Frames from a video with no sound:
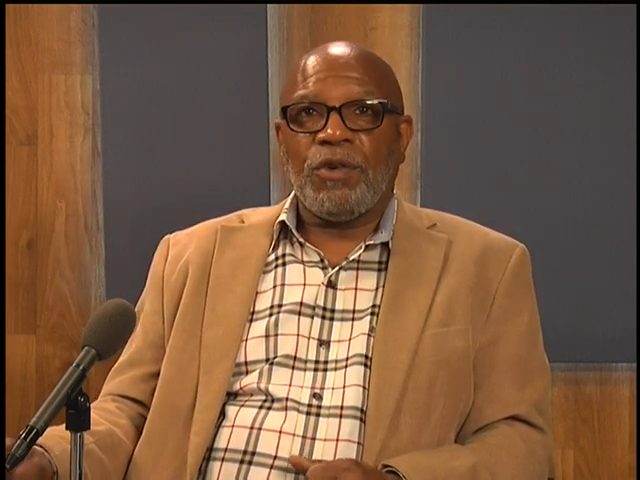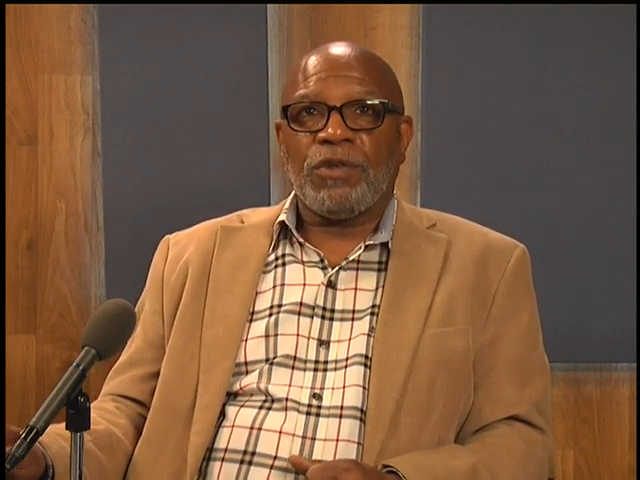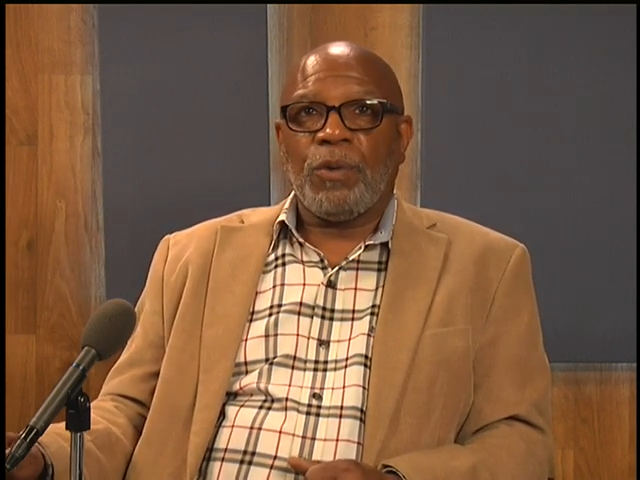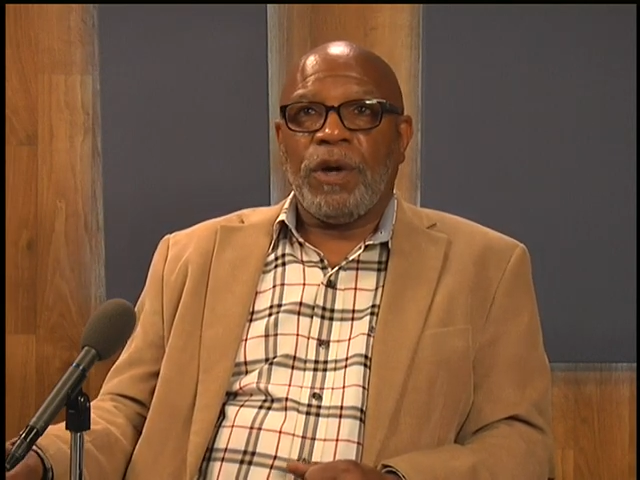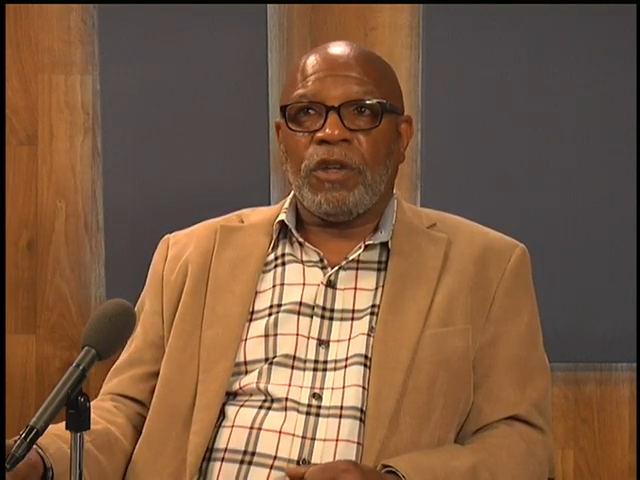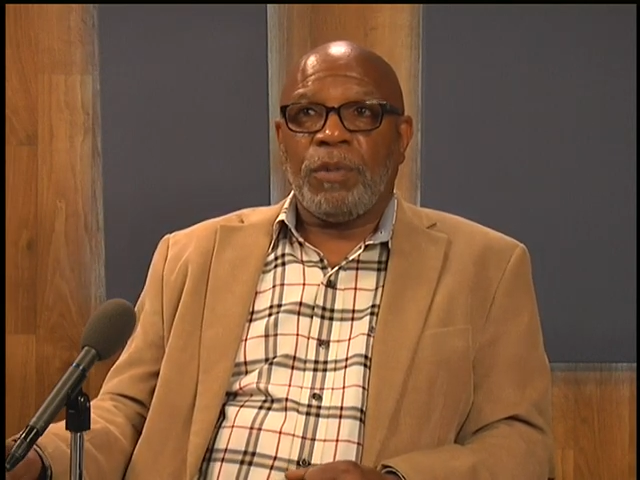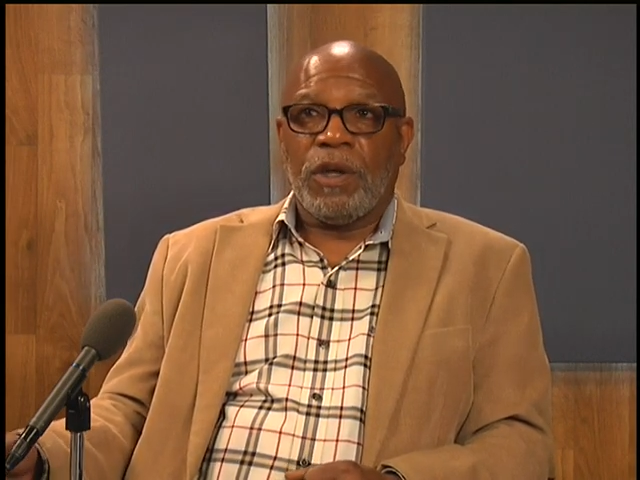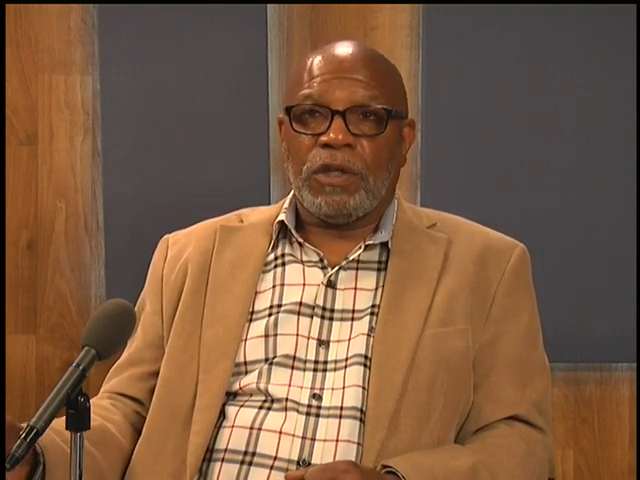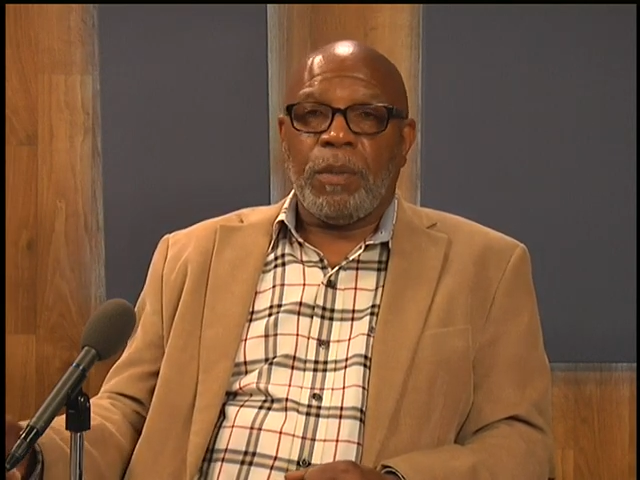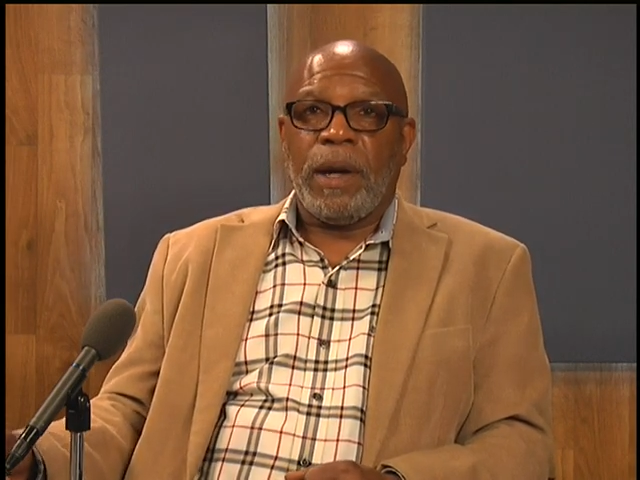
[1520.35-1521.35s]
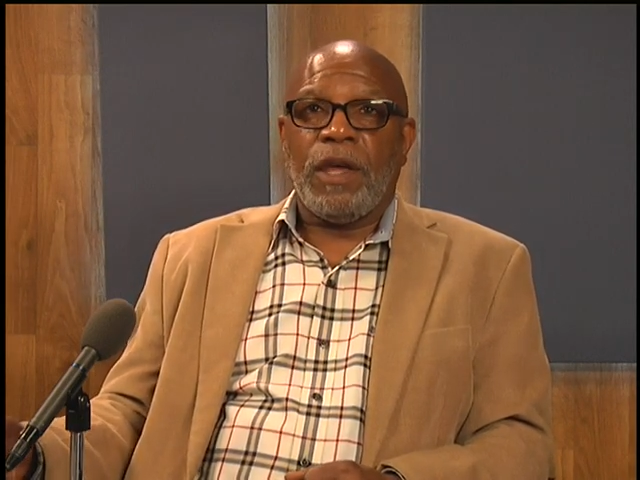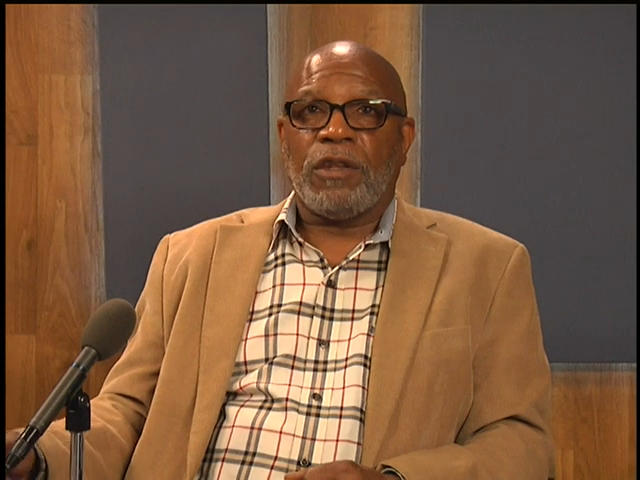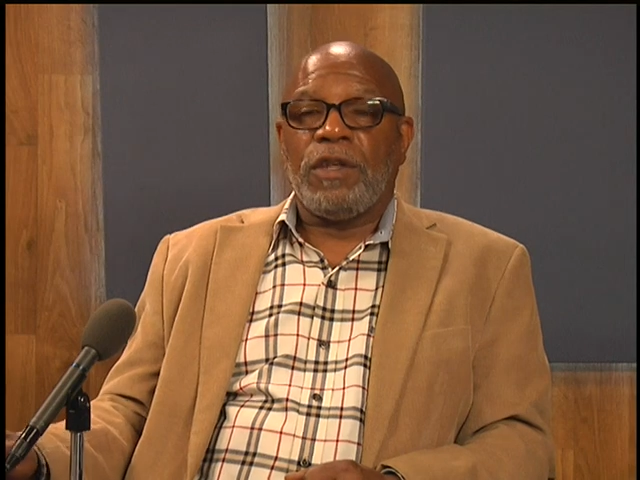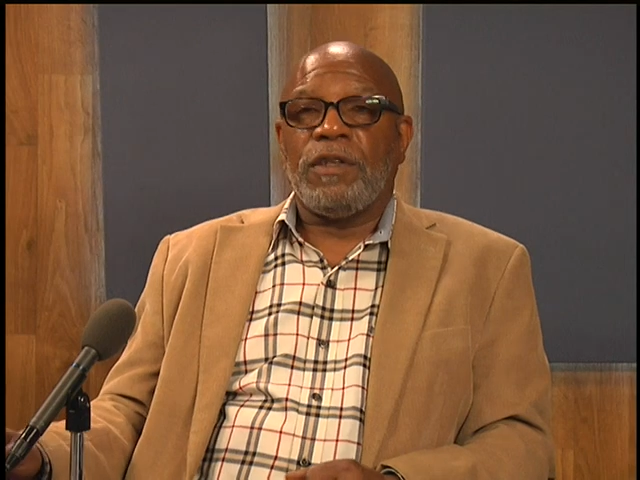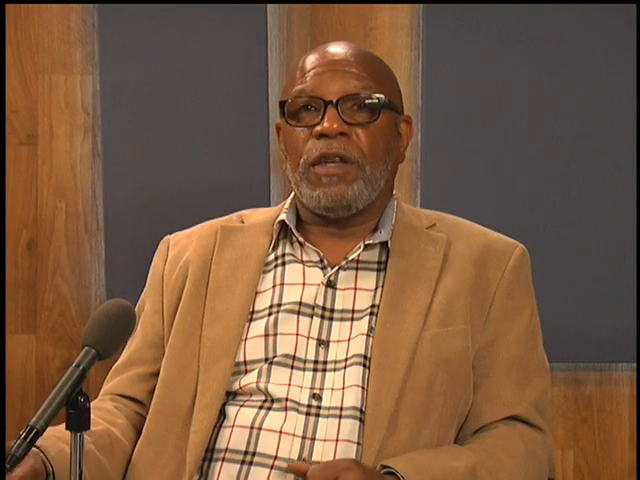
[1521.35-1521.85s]
go somewhere else because somebody
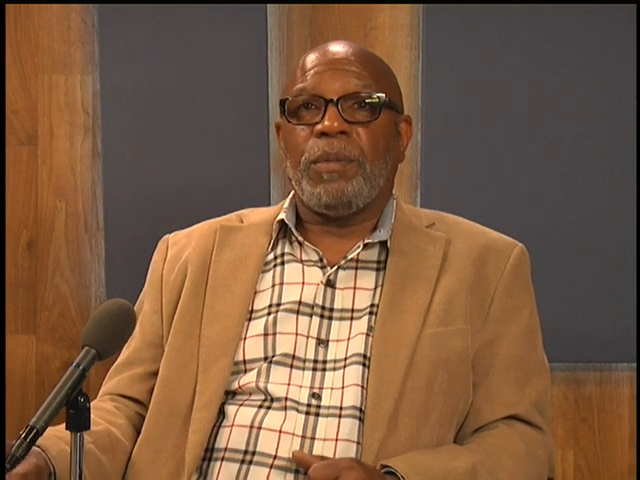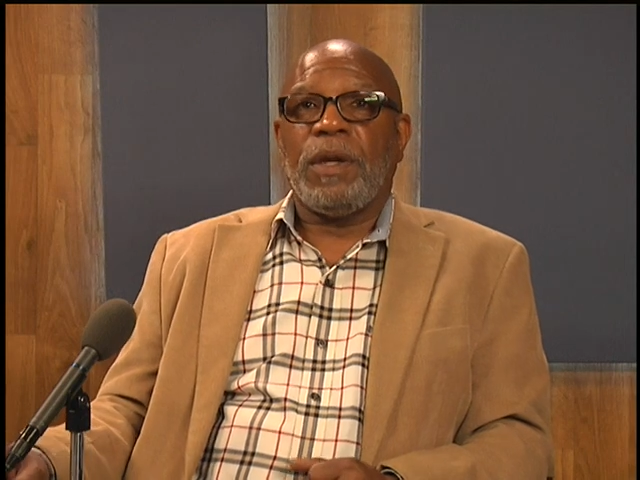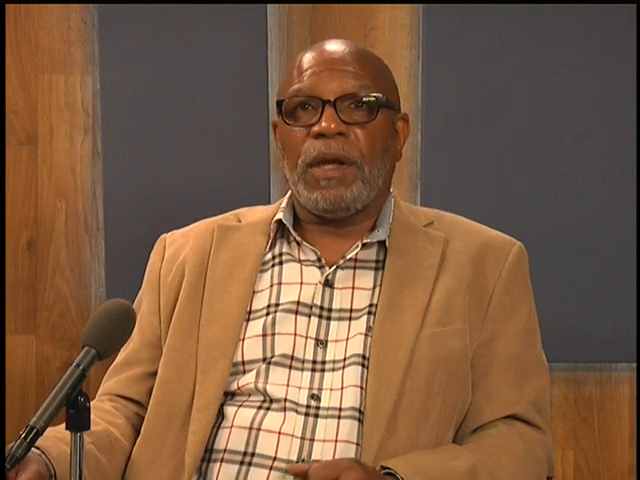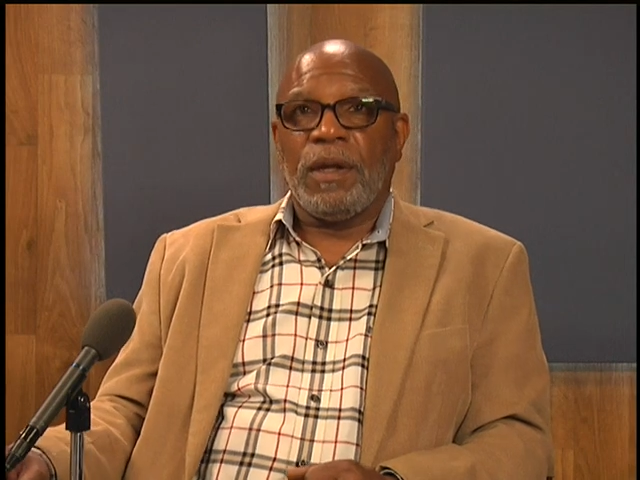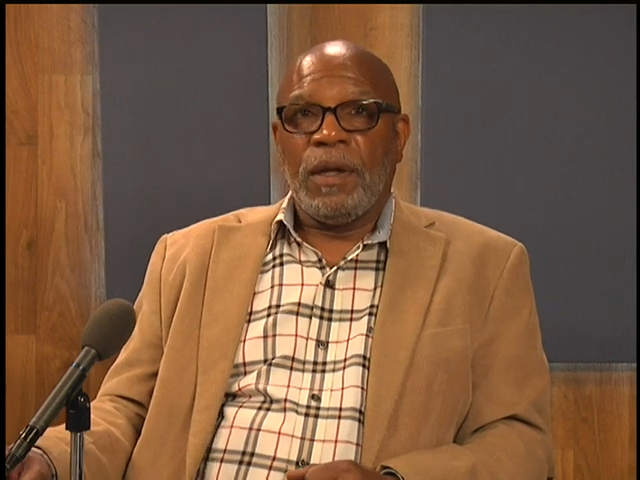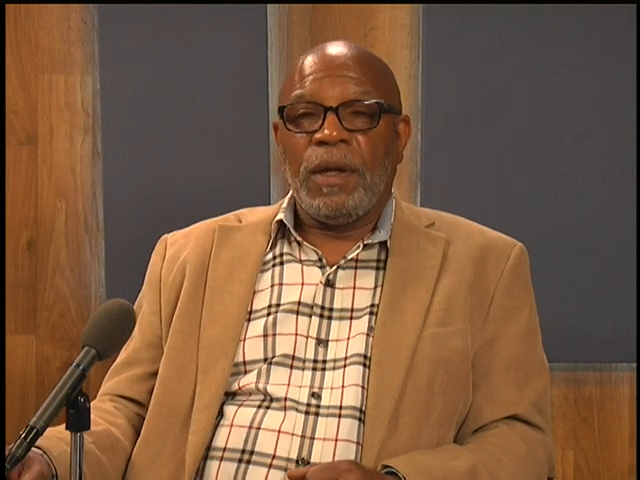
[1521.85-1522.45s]
else needs that bed